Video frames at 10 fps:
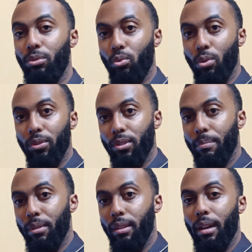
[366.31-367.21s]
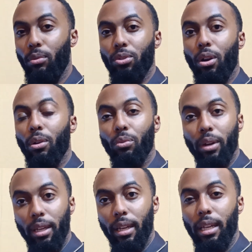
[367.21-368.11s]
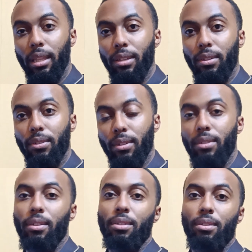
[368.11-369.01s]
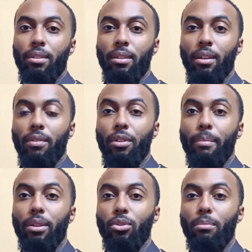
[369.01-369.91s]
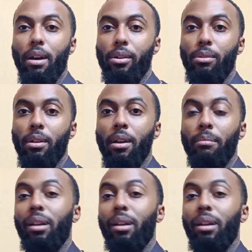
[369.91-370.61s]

towards something that was already in this existence of their mental model